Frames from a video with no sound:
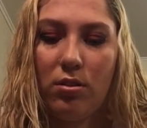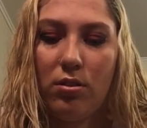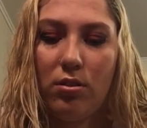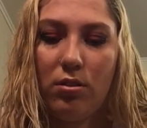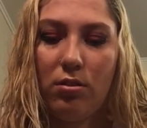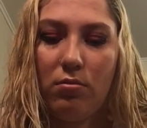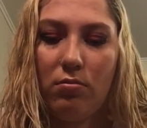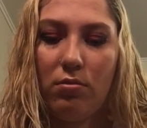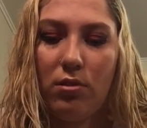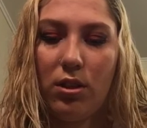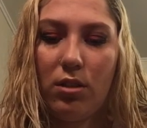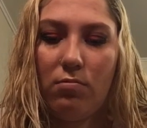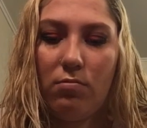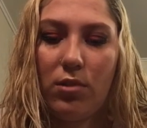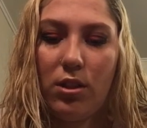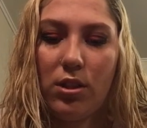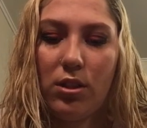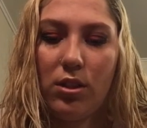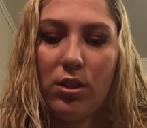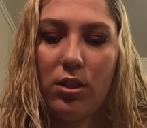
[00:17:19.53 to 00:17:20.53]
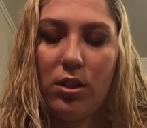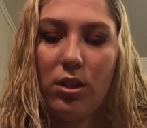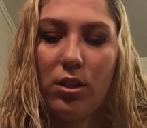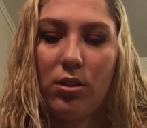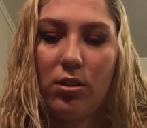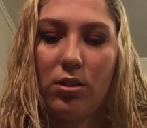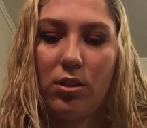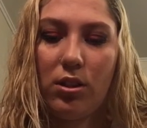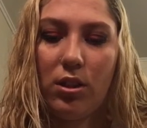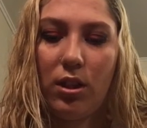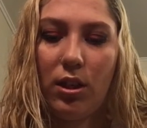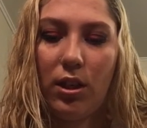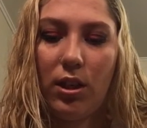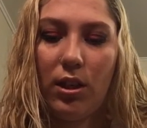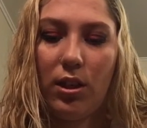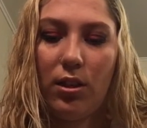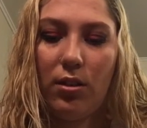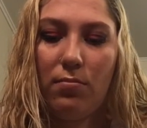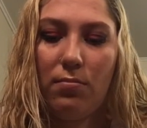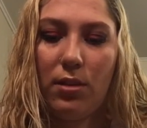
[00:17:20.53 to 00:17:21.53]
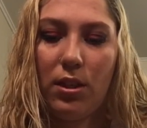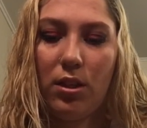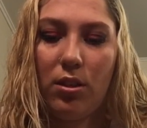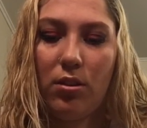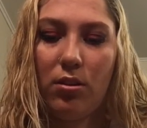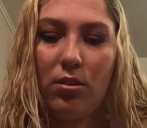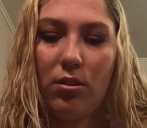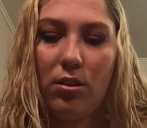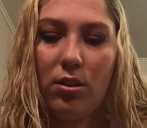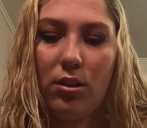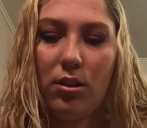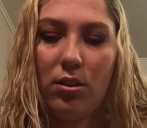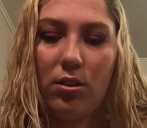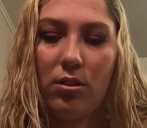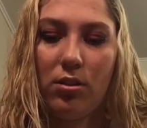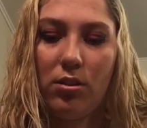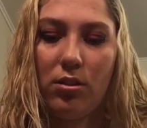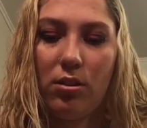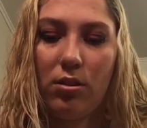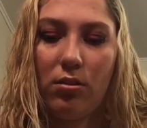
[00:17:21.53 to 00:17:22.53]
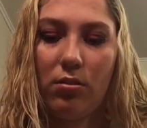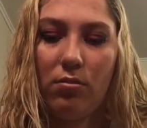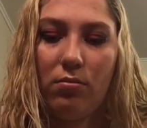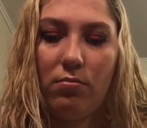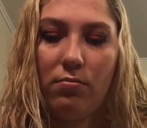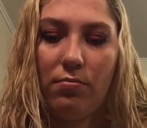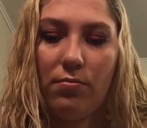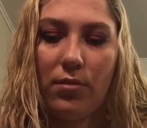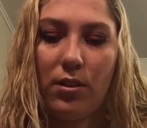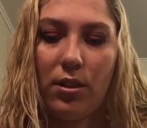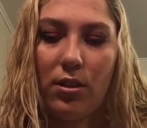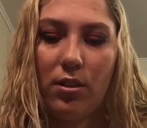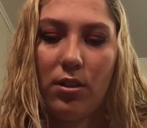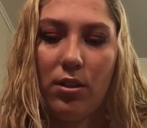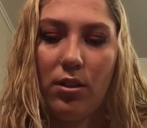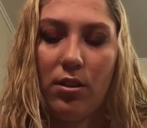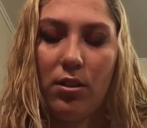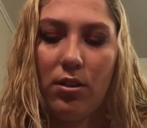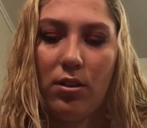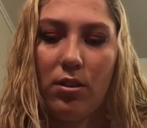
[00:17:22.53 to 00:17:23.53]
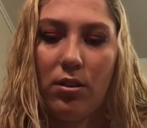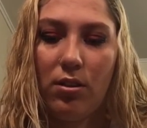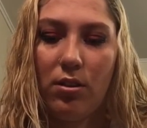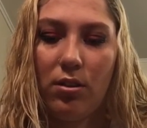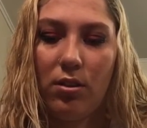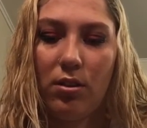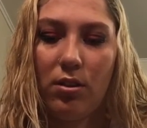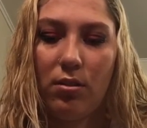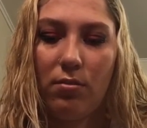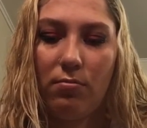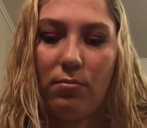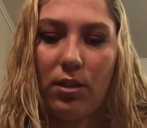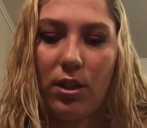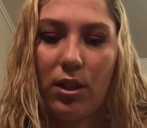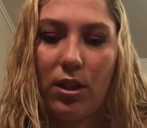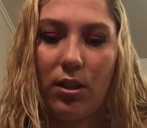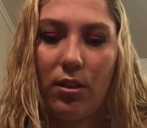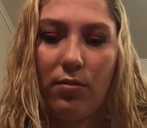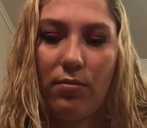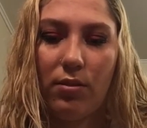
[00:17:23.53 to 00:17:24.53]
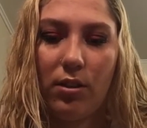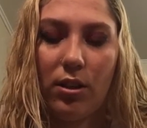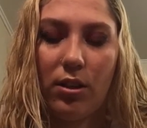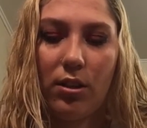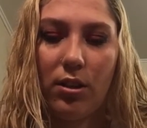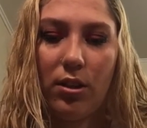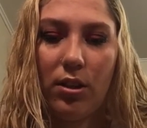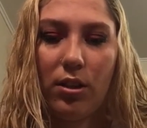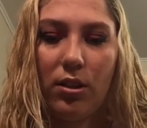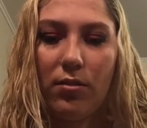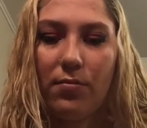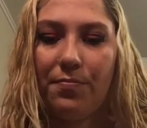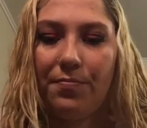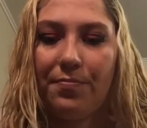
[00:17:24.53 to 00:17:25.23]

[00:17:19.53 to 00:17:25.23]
So one was a little tiny bit longer, so I'm gonna have to cut it.